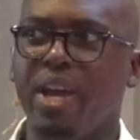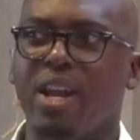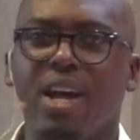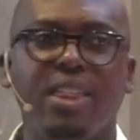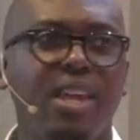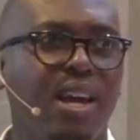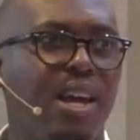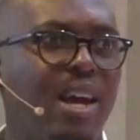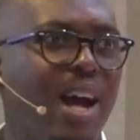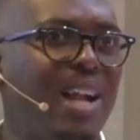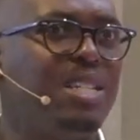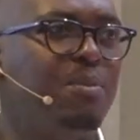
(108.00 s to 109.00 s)
begin? I think
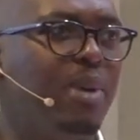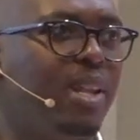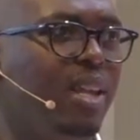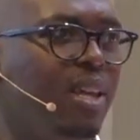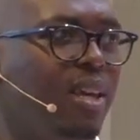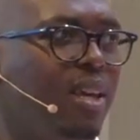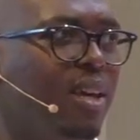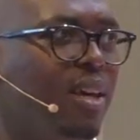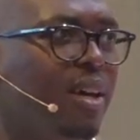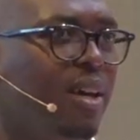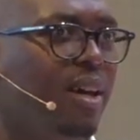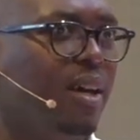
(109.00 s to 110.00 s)
ultimately,
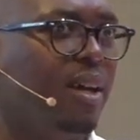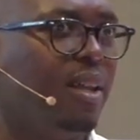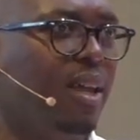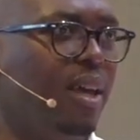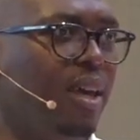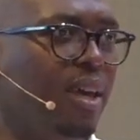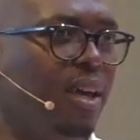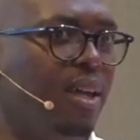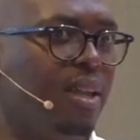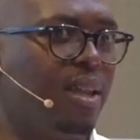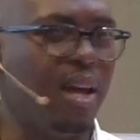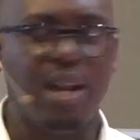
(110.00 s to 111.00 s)
The,
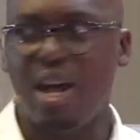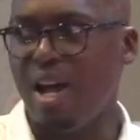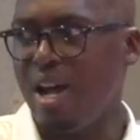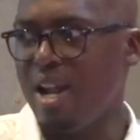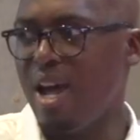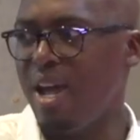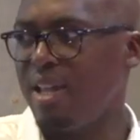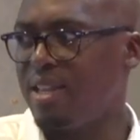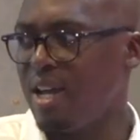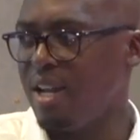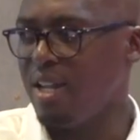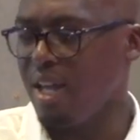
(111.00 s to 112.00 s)
and, I, and I had
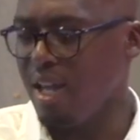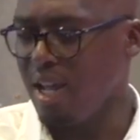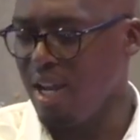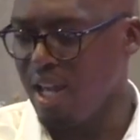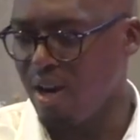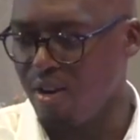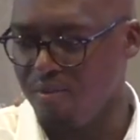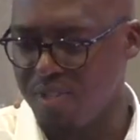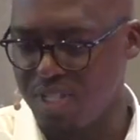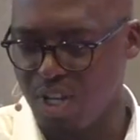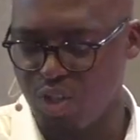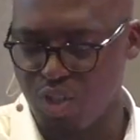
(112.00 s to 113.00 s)
that in the earlier
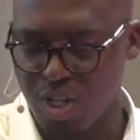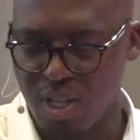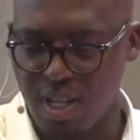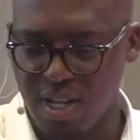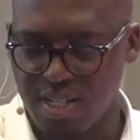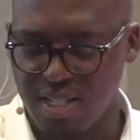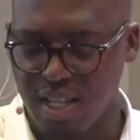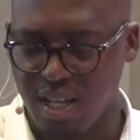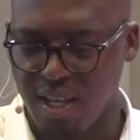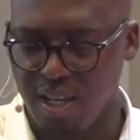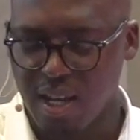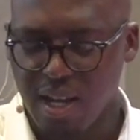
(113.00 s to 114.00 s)
conversation, that the,
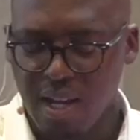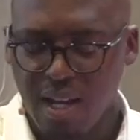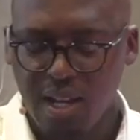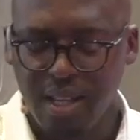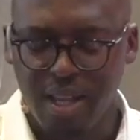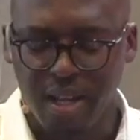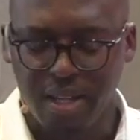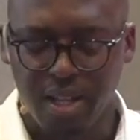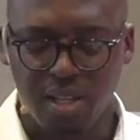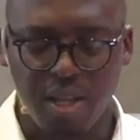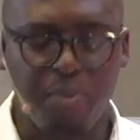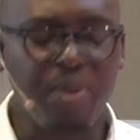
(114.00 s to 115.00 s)
the, the,
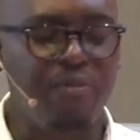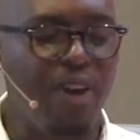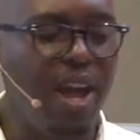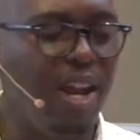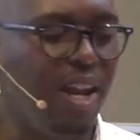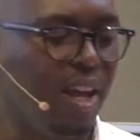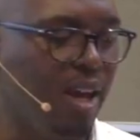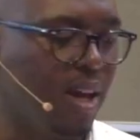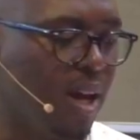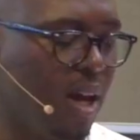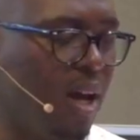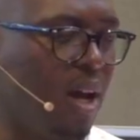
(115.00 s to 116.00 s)
the prevailing
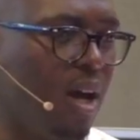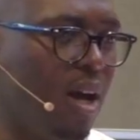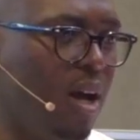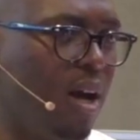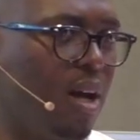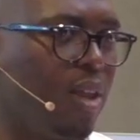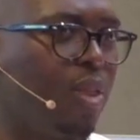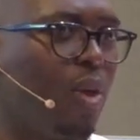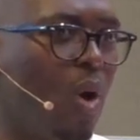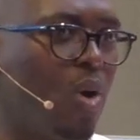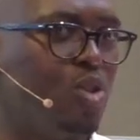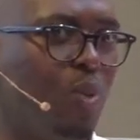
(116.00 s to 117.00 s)
uh, uh,
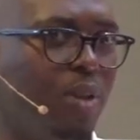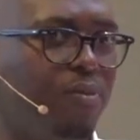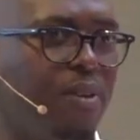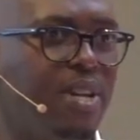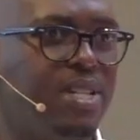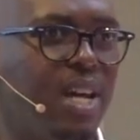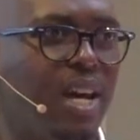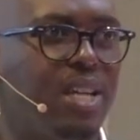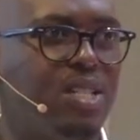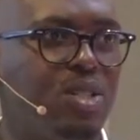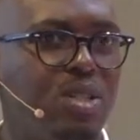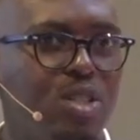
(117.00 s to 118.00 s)
thought with fintech
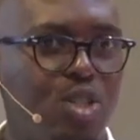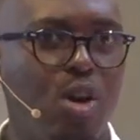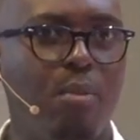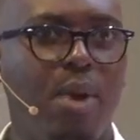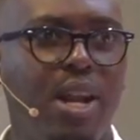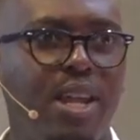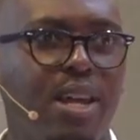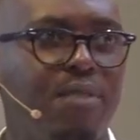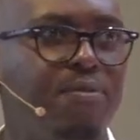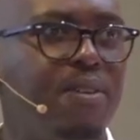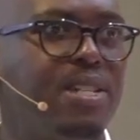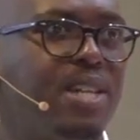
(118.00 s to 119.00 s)
is, is normally that
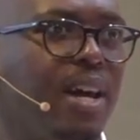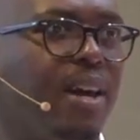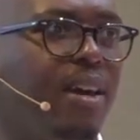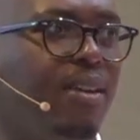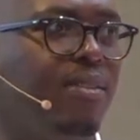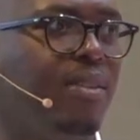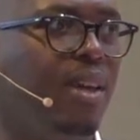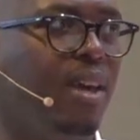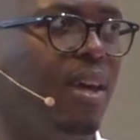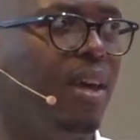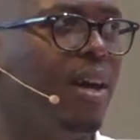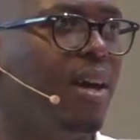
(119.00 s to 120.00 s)
fintech is the,